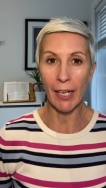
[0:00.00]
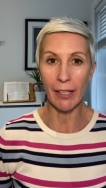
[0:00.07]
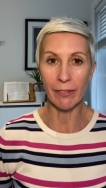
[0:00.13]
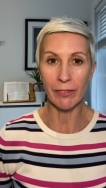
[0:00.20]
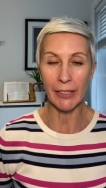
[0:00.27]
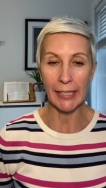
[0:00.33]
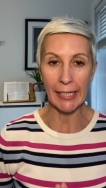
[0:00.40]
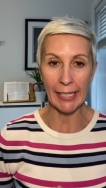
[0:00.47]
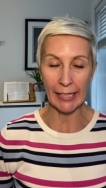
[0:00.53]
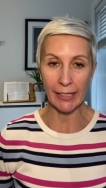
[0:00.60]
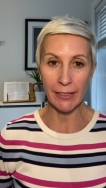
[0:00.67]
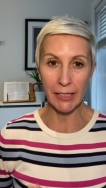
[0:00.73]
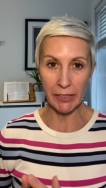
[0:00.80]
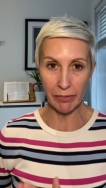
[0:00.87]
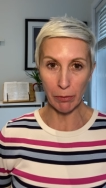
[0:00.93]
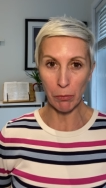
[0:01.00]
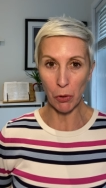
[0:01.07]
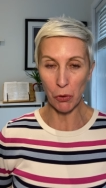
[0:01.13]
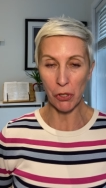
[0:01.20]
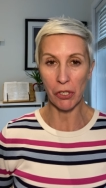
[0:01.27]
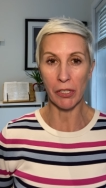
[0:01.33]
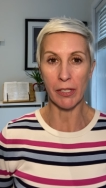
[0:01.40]
have negative
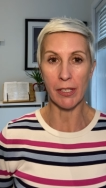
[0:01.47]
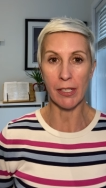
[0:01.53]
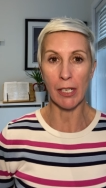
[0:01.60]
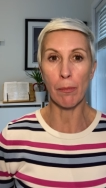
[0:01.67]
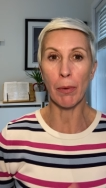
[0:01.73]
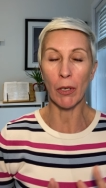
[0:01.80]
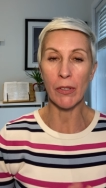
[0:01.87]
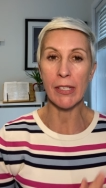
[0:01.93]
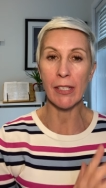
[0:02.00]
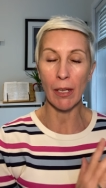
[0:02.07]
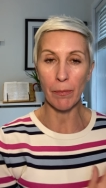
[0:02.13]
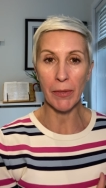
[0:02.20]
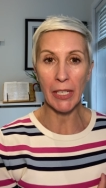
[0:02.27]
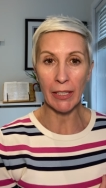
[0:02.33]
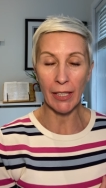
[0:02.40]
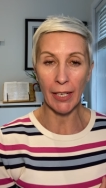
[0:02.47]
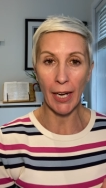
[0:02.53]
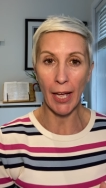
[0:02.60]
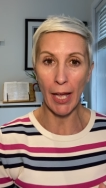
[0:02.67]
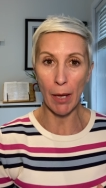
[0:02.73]
emotions about something that